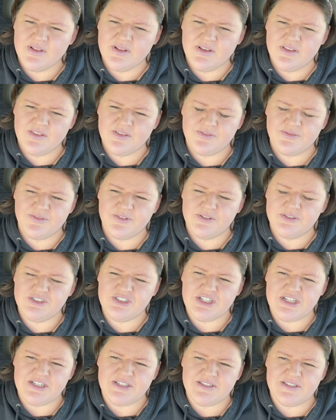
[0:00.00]
the food
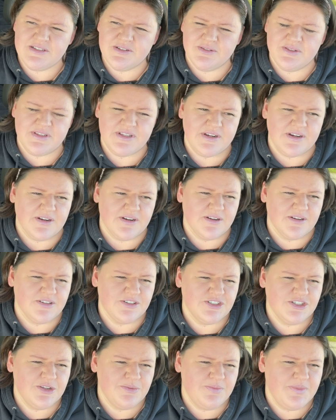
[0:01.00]
chains out there
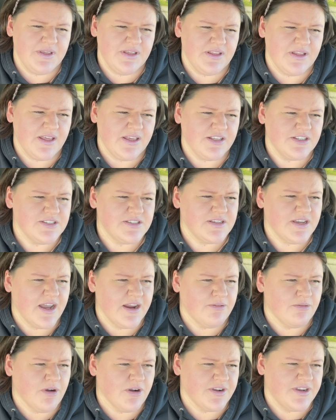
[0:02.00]
should be like
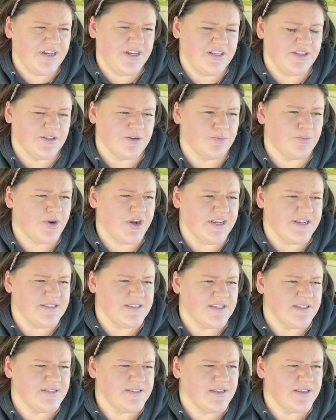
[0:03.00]
skyrocketing their
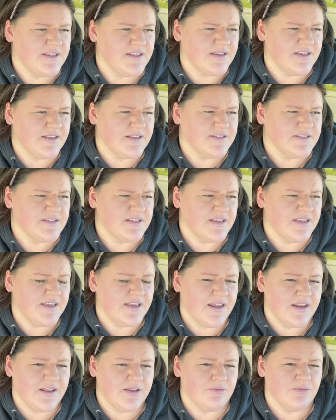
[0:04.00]
prices. I think it's like
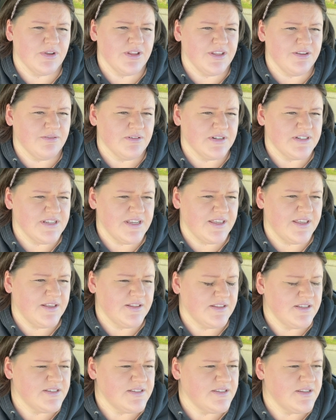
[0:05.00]
getting really
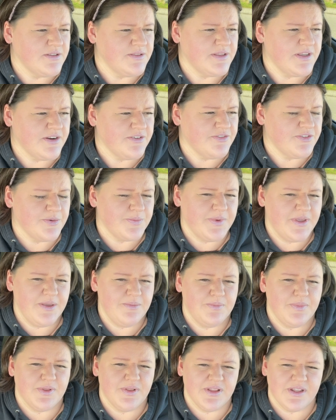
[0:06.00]
ridiculous out there for
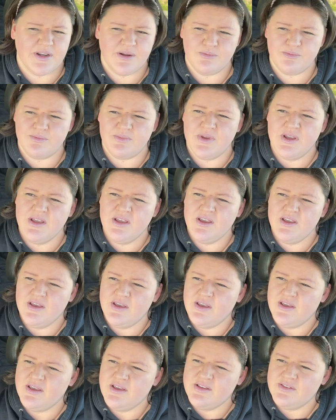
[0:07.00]
people and I'm
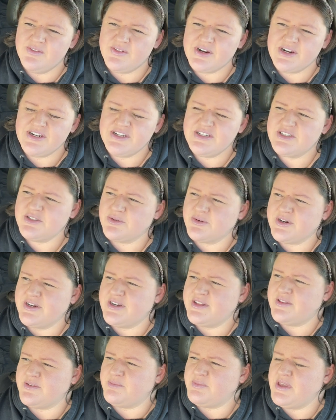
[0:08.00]
very sorry
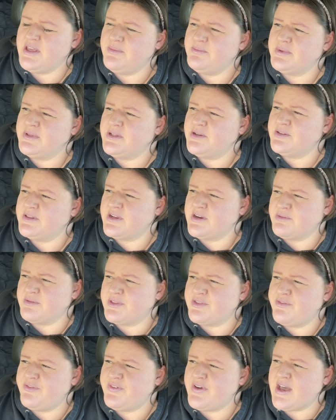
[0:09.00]
to the people out there
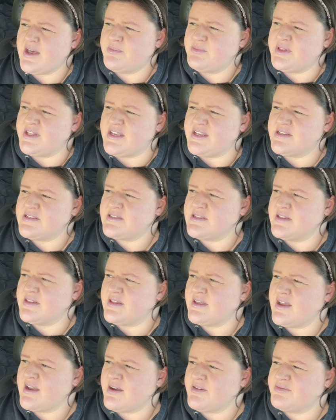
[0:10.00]
with families and
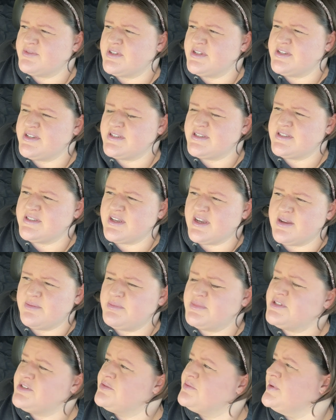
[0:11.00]
they have to decide
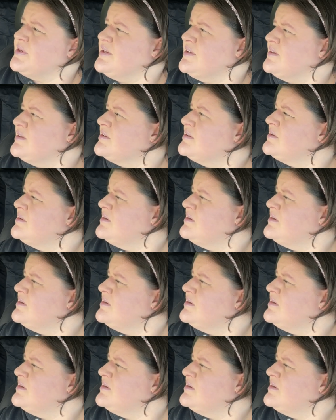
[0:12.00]
between